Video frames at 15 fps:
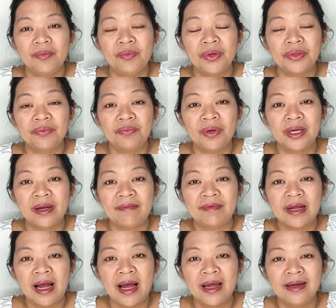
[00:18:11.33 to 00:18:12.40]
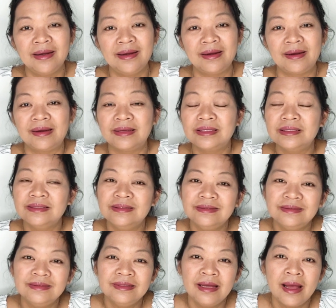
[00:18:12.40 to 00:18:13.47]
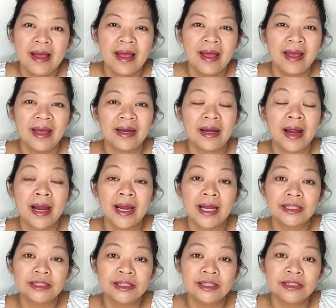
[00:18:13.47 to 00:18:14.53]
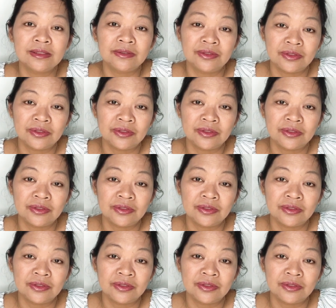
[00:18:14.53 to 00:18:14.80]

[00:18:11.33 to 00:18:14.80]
with what I've got. And I actually